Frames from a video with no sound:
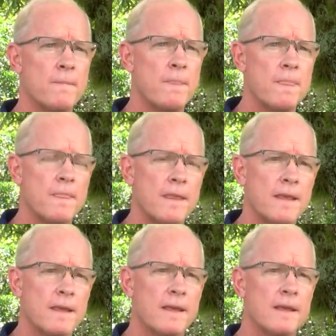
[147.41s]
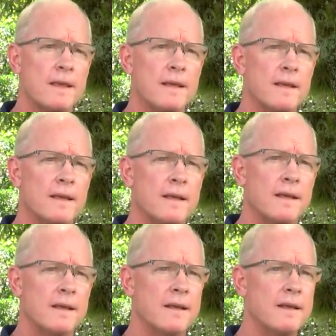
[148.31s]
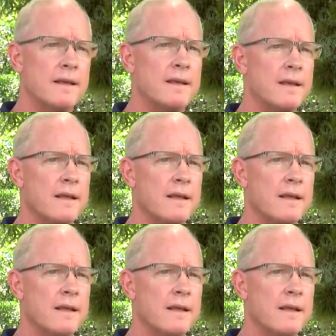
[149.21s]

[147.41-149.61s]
I mean, is, does he have a violent past?